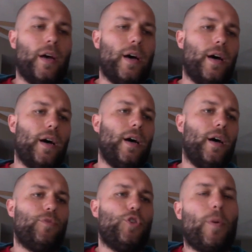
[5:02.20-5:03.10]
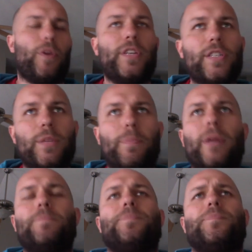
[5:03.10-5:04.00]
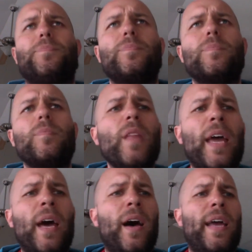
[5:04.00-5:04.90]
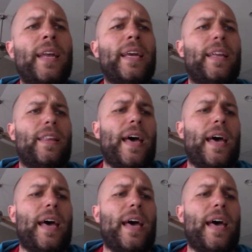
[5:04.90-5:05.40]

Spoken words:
to participate. And again,